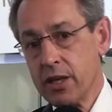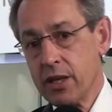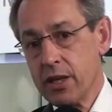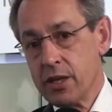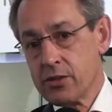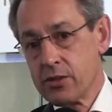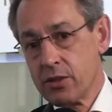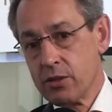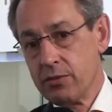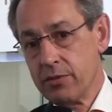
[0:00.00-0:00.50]

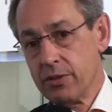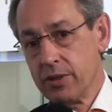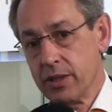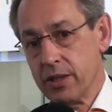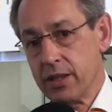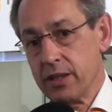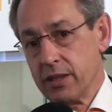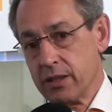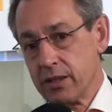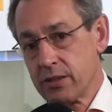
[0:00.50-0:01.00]
So
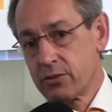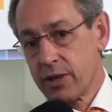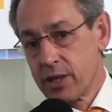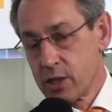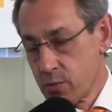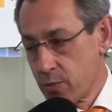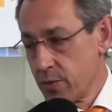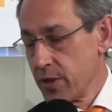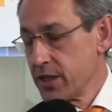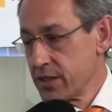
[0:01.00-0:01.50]

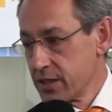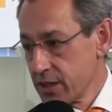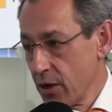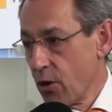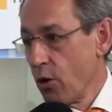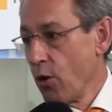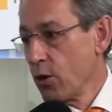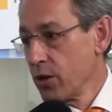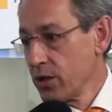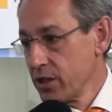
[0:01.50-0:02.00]
it's
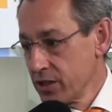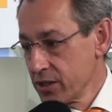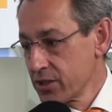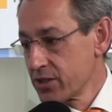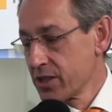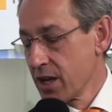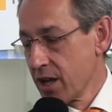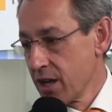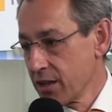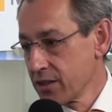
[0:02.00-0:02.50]
all
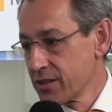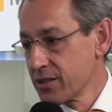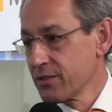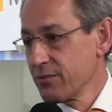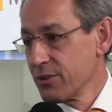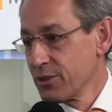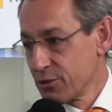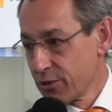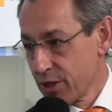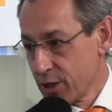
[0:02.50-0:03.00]
starts
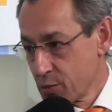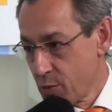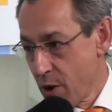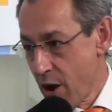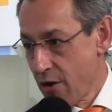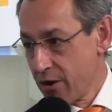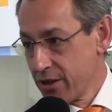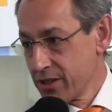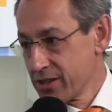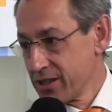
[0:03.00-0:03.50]
with
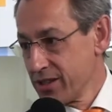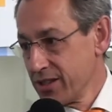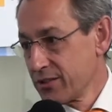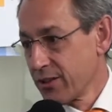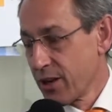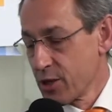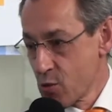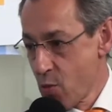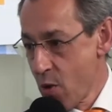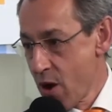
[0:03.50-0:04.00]
transparency.
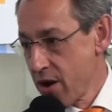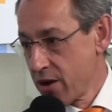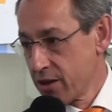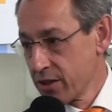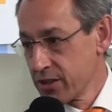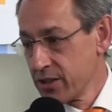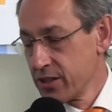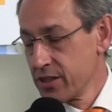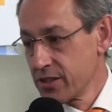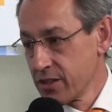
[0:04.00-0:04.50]

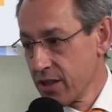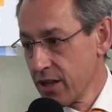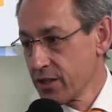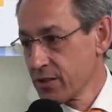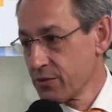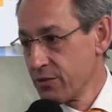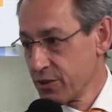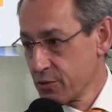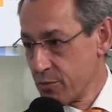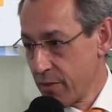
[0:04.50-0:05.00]
Transparency starts
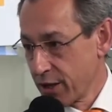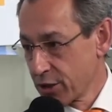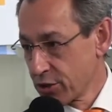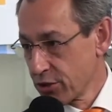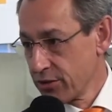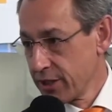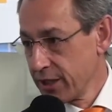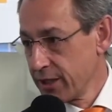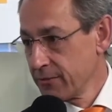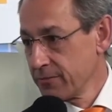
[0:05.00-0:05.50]
with
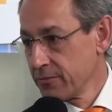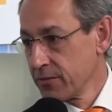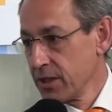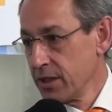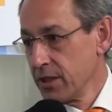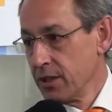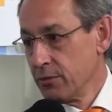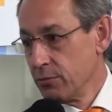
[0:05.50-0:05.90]
measuring.